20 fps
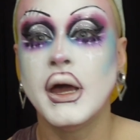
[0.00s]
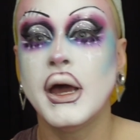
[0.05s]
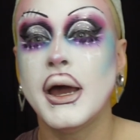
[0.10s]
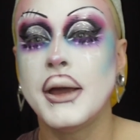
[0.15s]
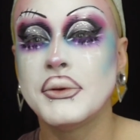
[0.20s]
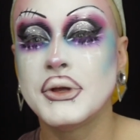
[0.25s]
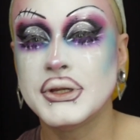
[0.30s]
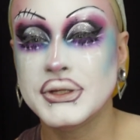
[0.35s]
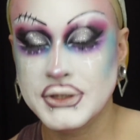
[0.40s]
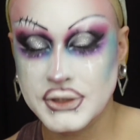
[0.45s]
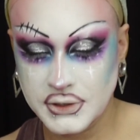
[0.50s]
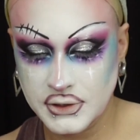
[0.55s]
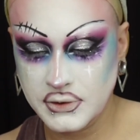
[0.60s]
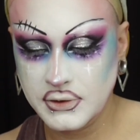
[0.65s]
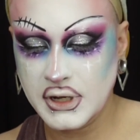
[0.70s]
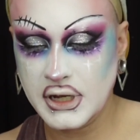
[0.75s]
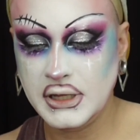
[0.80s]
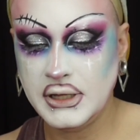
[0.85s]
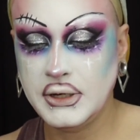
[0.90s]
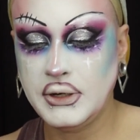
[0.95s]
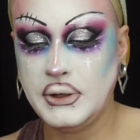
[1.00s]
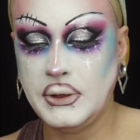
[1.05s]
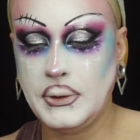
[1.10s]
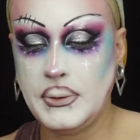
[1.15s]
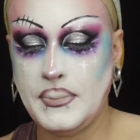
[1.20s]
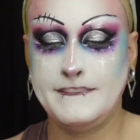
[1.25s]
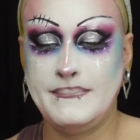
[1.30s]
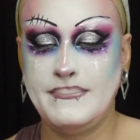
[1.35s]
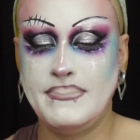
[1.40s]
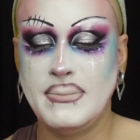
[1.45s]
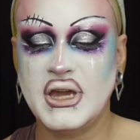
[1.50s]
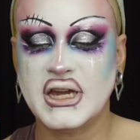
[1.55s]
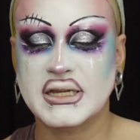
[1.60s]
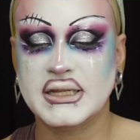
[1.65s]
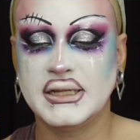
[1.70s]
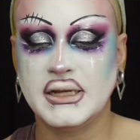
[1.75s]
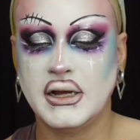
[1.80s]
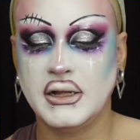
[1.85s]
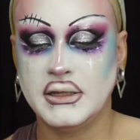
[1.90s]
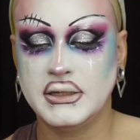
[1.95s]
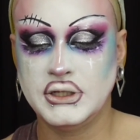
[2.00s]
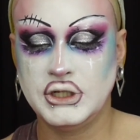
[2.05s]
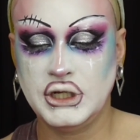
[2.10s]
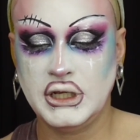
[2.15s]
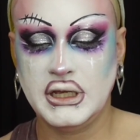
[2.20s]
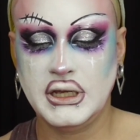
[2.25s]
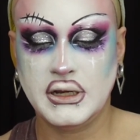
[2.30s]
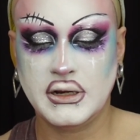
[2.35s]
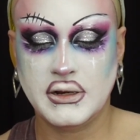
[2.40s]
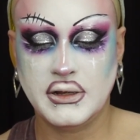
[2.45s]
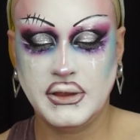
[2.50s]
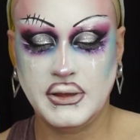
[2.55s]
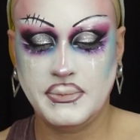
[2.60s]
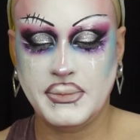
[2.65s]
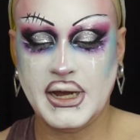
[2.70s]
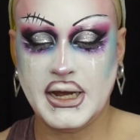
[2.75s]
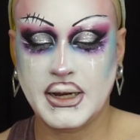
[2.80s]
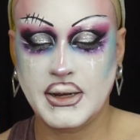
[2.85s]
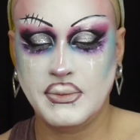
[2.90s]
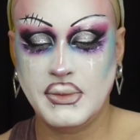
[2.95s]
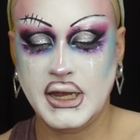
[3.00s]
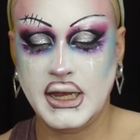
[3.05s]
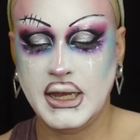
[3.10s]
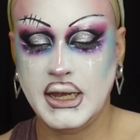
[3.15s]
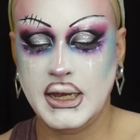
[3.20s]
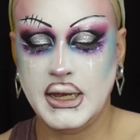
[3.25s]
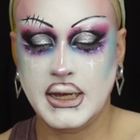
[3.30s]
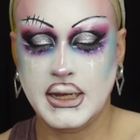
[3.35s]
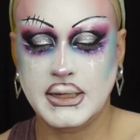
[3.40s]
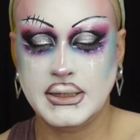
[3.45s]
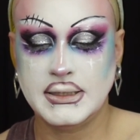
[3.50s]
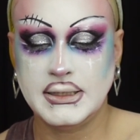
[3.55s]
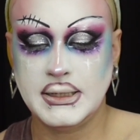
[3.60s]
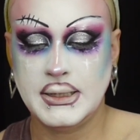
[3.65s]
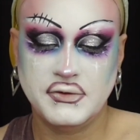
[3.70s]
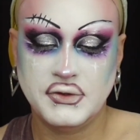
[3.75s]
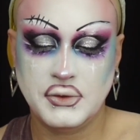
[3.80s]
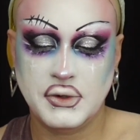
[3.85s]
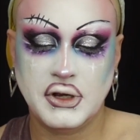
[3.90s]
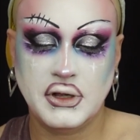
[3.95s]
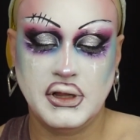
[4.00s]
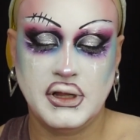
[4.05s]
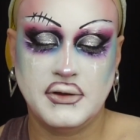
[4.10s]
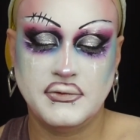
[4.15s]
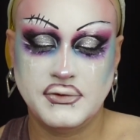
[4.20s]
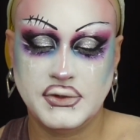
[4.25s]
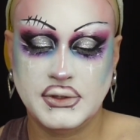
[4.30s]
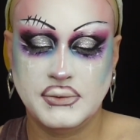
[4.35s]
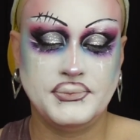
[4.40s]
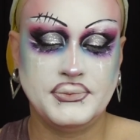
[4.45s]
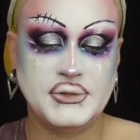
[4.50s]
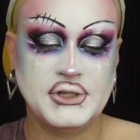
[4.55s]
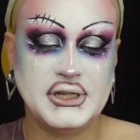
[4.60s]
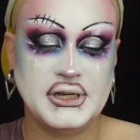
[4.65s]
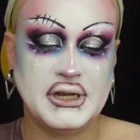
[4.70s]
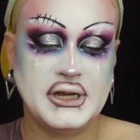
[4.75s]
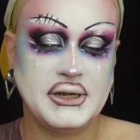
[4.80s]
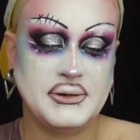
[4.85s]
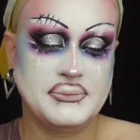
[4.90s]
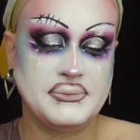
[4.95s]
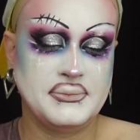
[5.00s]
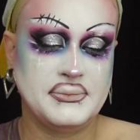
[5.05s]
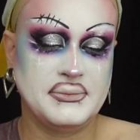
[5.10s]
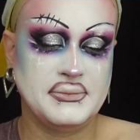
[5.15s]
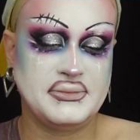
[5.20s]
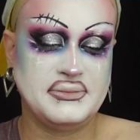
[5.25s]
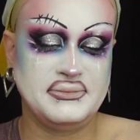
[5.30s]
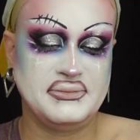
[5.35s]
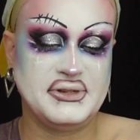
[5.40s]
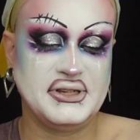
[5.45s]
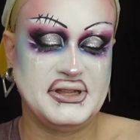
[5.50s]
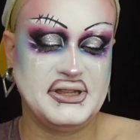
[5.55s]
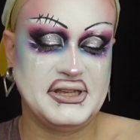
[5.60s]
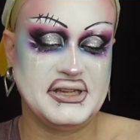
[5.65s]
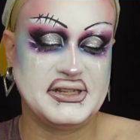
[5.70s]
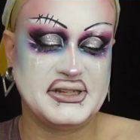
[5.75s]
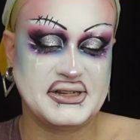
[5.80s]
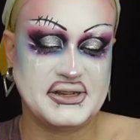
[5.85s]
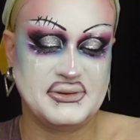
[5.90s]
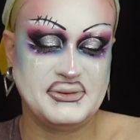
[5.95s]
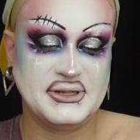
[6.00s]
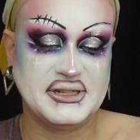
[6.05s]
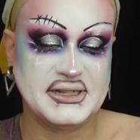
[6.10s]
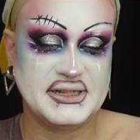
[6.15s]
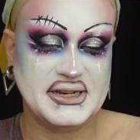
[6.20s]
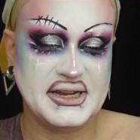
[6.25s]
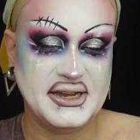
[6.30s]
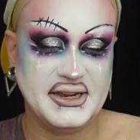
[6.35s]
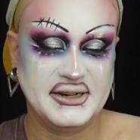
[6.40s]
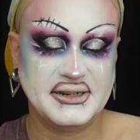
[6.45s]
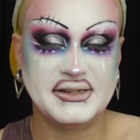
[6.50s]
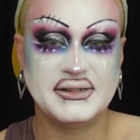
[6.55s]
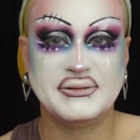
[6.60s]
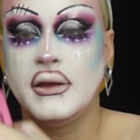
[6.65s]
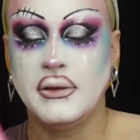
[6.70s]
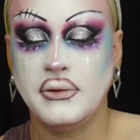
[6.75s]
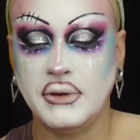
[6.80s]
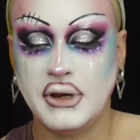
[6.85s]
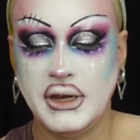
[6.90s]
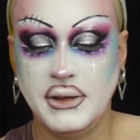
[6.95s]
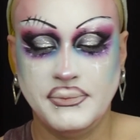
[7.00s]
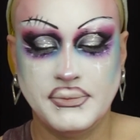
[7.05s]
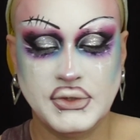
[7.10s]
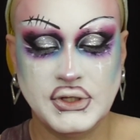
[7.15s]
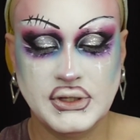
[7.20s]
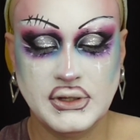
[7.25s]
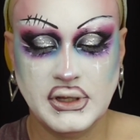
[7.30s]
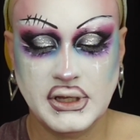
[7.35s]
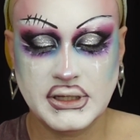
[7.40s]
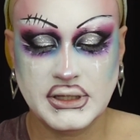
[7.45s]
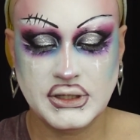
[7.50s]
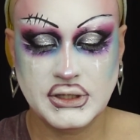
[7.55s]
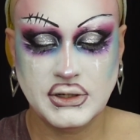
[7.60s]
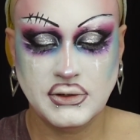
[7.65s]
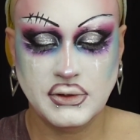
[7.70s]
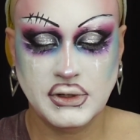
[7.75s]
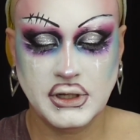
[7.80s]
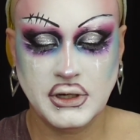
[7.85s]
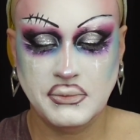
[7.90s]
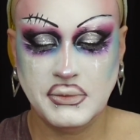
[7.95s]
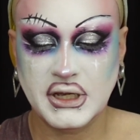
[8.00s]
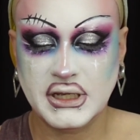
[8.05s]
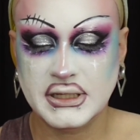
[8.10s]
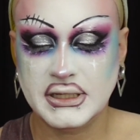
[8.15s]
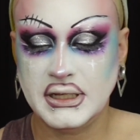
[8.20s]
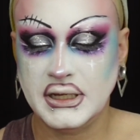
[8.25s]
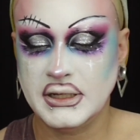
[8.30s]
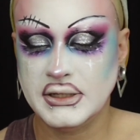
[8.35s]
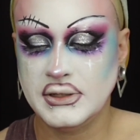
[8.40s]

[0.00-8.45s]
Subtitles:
I'm gonna do a little mixology here on the back of my hand. I have to wear gloves tonight. This could be stained. All right, so let's do a little mixing.